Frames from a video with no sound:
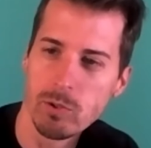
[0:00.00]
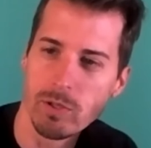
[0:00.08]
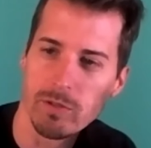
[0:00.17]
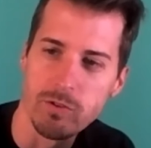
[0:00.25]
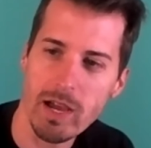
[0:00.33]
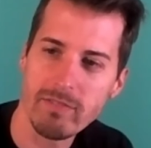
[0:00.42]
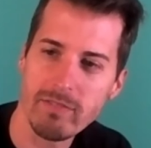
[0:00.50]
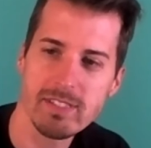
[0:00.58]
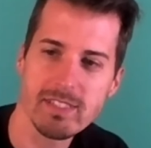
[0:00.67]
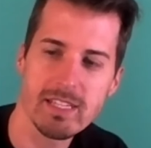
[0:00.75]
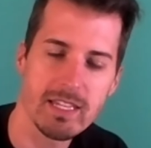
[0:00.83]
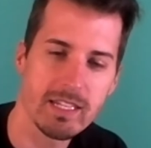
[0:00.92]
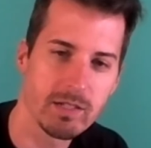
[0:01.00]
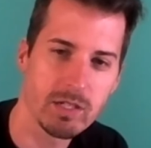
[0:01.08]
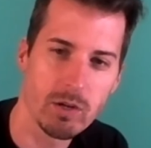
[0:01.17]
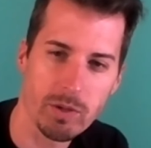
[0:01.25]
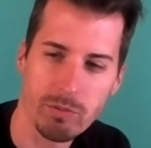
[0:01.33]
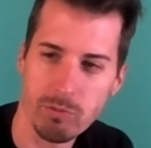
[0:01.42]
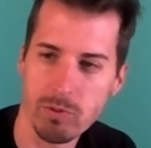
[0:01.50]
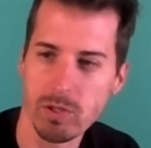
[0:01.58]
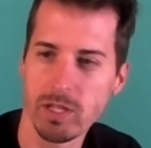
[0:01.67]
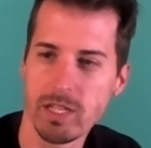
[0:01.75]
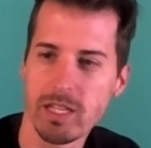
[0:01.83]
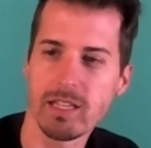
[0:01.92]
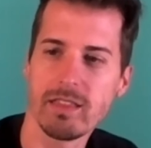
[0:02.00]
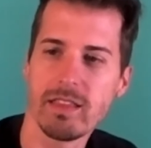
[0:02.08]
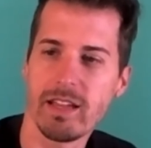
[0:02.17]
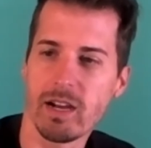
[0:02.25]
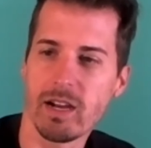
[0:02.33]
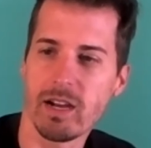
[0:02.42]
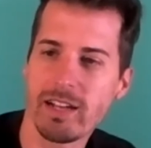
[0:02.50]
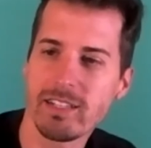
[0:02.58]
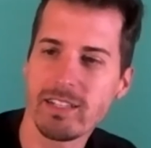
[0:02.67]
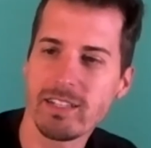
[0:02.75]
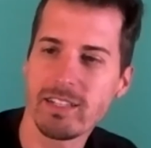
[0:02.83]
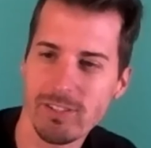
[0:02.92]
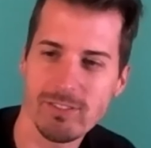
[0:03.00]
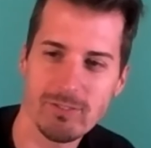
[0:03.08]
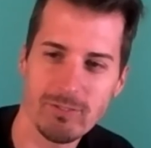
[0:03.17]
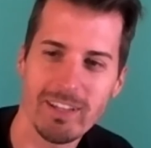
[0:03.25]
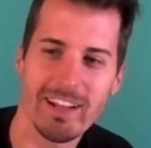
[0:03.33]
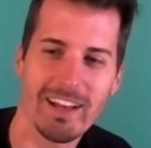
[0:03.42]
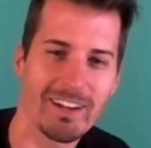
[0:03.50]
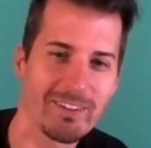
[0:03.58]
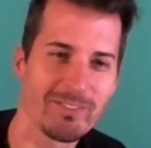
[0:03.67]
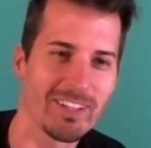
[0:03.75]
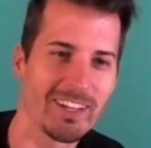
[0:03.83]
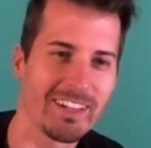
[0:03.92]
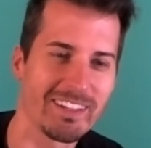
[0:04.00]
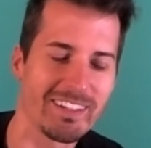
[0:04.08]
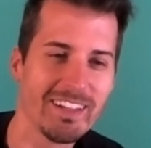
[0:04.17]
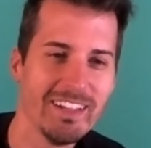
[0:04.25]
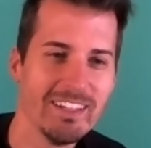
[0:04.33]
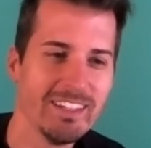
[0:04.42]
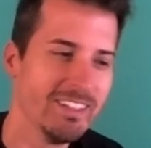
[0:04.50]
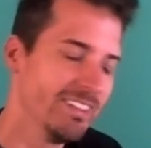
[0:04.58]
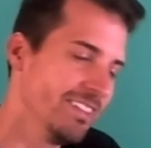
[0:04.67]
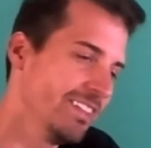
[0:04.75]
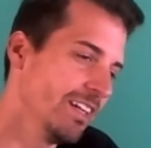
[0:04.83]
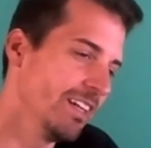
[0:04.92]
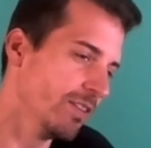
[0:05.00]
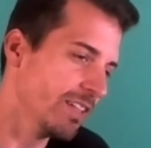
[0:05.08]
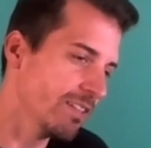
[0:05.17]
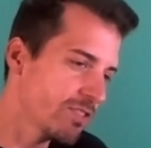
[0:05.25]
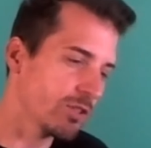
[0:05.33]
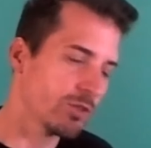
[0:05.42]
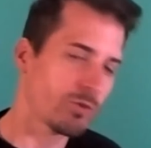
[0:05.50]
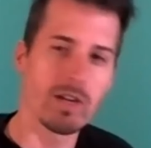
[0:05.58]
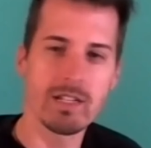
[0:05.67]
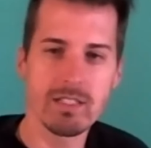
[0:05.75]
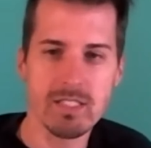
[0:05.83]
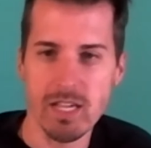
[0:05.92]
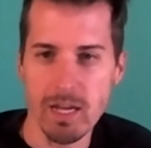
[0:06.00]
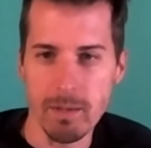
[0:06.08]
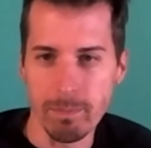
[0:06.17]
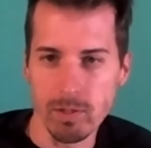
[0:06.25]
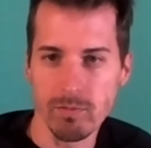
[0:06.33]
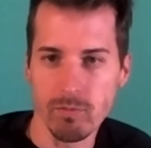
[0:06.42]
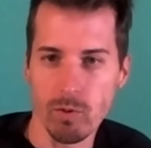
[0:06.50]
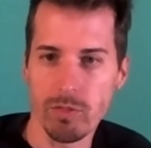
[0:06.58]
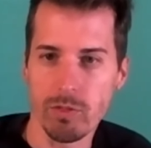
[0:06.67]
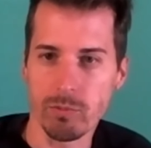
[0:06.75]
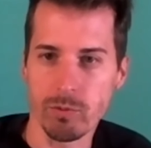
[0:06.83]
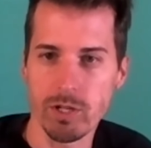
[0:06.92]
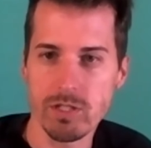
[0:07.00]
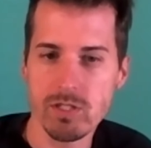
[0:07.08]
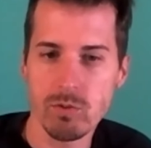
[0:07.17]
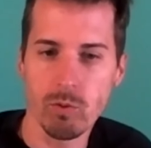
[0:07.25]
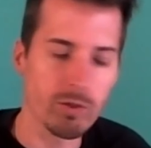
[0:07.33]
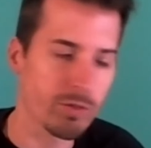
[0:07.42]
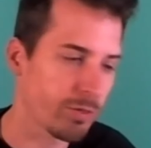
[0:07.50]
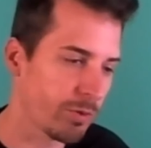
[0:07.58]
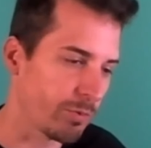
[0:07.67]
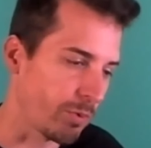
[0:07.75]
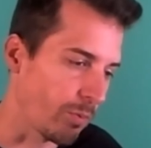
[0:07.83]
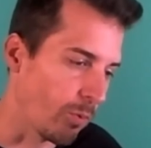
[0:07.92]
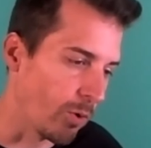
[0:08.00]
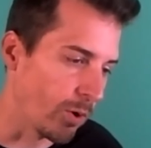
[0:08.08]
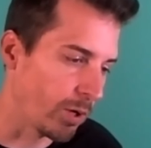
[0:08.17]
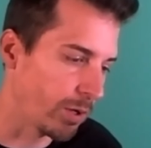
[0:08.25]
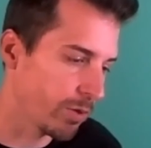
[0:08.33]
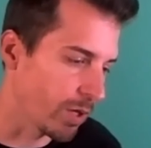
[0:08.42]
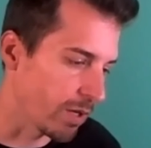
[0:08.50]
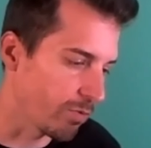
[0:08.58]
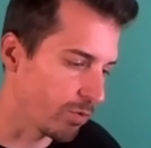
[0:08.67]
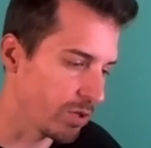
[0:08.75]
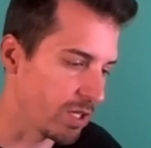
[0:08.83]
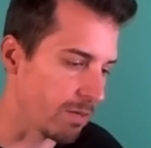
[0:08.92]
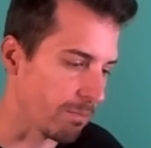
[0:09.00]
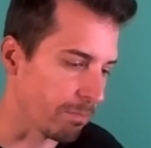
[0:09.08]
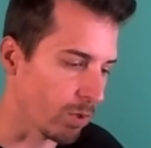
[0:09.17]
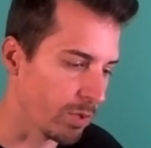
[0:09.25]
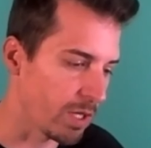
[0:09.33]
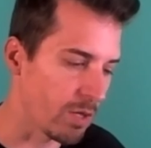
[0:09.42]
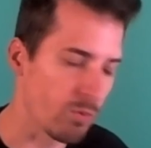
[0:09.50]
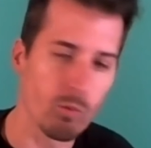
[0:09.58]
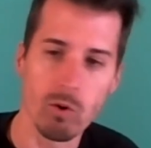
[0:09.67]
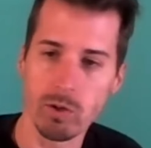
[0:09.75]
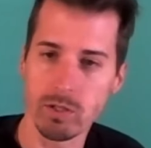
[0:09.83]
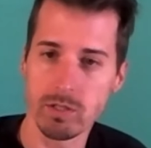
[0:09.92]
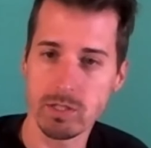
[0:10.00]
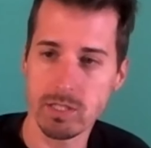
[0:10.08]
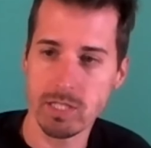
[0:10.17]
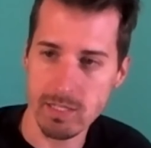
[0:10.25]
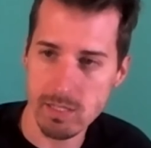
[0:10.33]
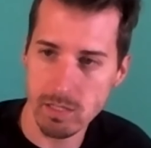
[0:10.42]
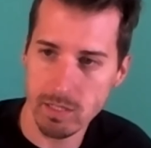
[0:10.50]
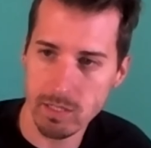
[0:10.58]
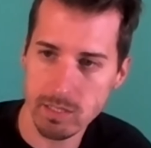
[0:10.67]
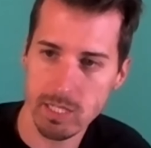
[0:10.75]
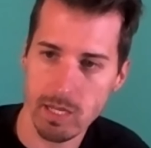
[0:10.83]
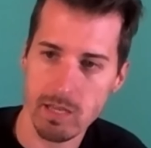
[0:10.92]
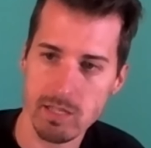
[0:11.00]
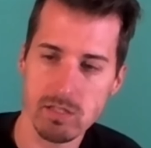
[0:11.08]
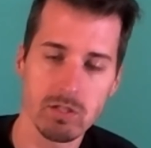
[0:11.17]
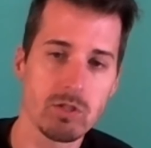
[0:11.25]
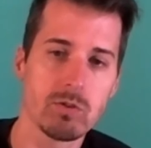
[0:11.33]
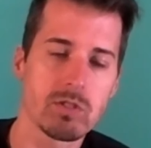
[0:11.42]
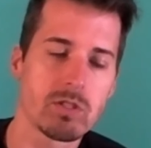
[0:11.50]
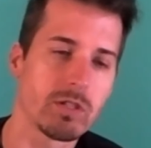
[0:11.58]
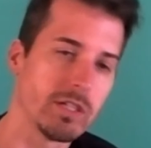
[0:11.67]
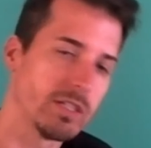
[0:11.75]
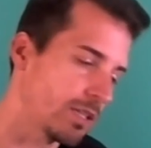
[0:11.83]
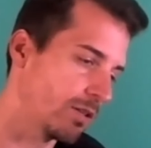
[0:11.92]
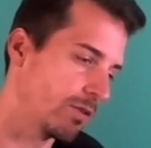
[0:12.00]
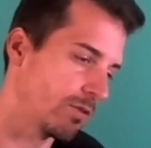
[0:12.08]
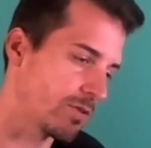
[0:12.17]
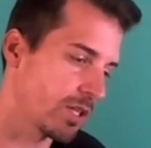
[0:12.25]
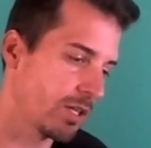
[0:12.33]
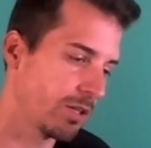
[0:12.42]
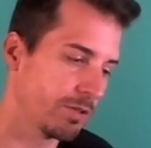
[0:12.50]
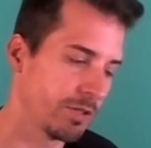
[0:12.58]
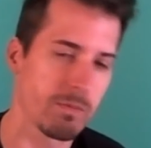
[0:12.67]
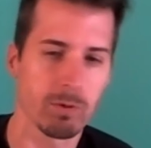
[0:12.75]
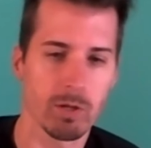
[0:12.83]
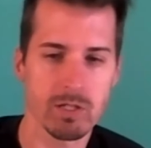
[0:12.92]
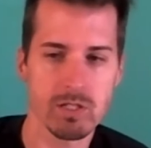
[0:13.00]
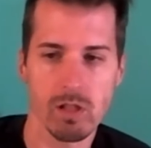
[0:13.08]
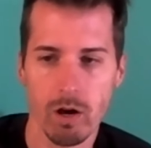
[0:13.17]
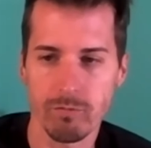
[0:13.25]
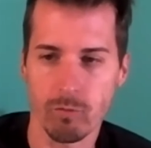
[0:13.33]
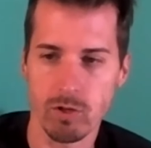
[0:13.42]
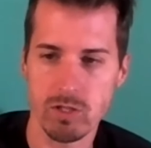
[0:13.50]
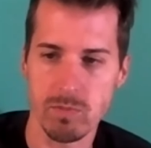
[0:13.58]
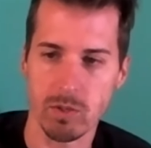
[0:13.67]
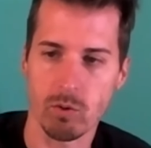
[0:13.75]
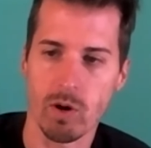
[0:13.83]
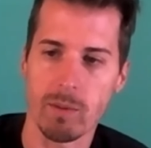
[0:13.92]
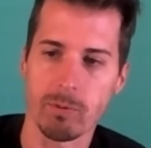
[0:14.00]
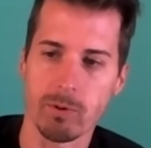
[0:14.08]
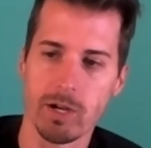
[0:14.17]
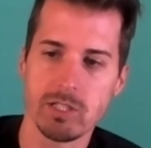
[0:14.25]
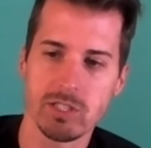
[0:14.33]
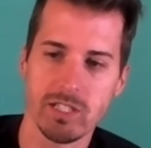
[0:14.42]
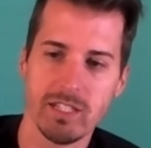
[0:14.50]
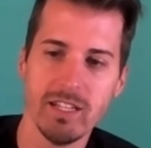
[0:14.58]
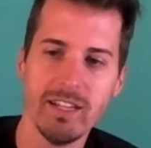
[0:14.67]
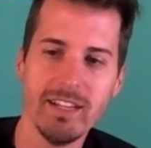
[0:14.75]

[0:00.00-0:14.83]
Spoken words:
If you haven't seen, we threw the link in there, but that is just straight out of it gives a great example of what the risk worth the reward. Thankfully, the employee warned Tesla. Tesla used their internal security plus law enforcement cooperation.